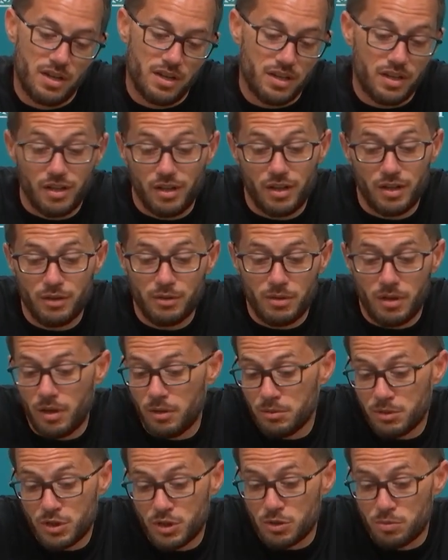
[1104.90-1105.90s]
you know, I
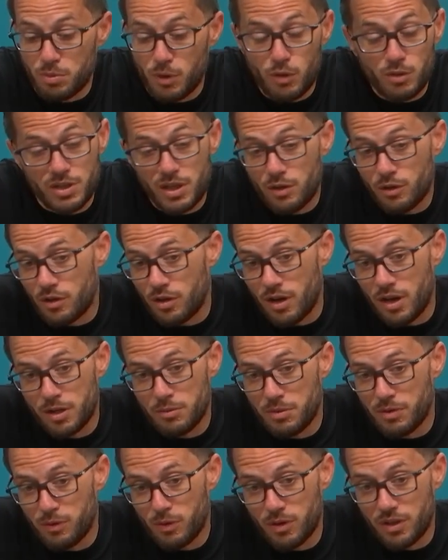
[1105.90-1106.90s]
almost just broke down
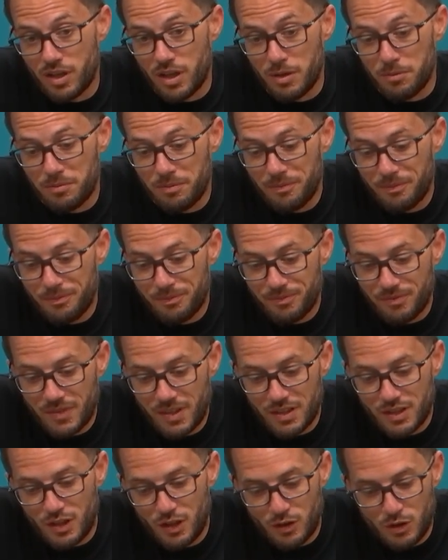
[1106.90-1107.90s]
crying before the game.
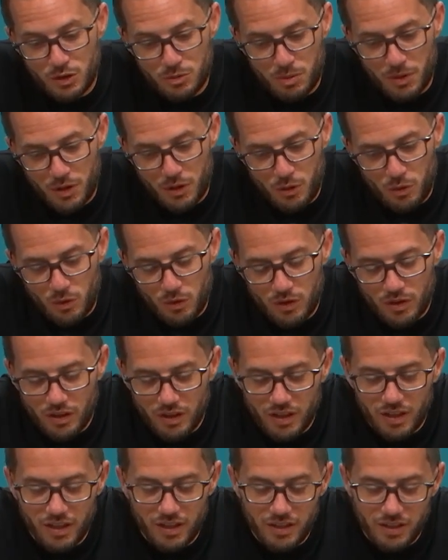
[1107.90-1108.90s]
So it was pretty cool.
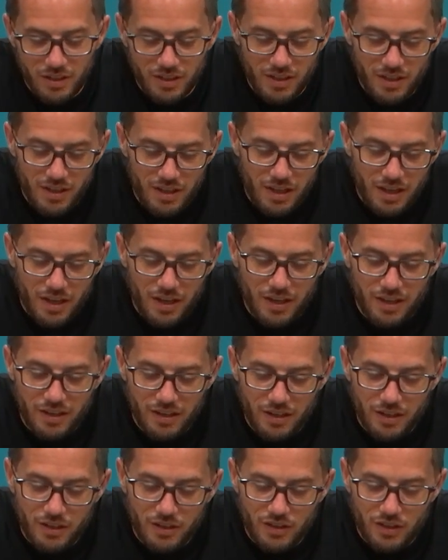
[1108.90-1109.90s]
I
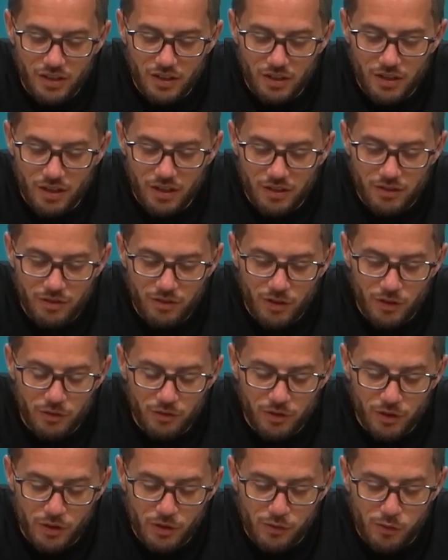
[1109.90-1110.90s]
felt
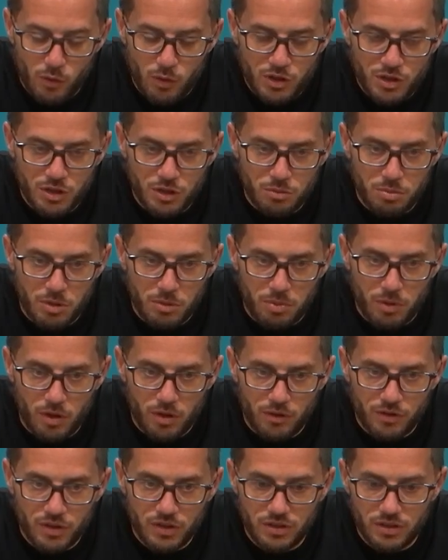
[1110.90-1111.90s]
very fortunate to be a
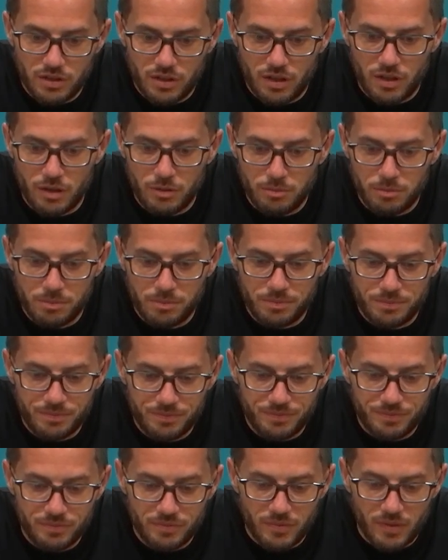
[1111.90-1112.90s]
part of it. And
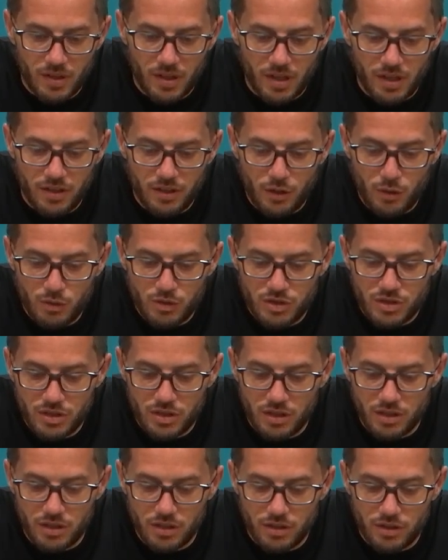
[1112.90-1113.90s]
those
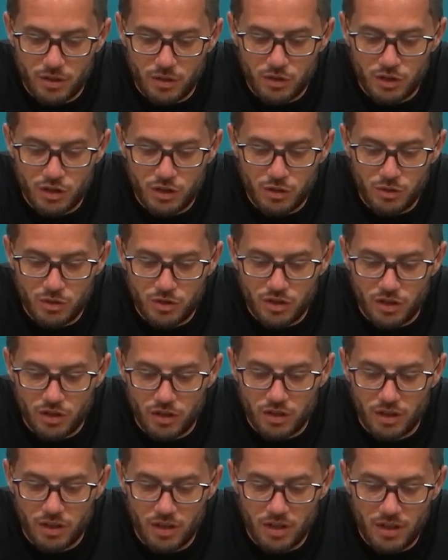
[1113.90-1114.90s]
shoes
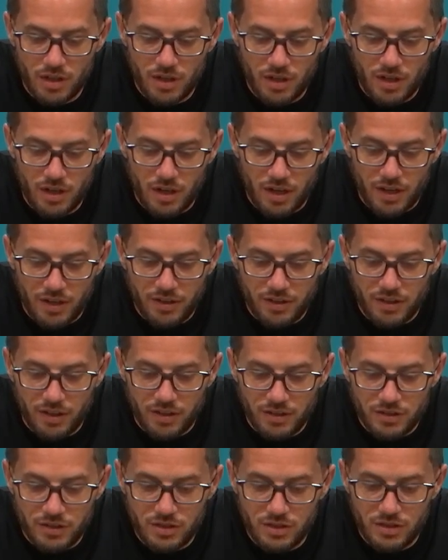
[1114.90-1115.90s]
are, I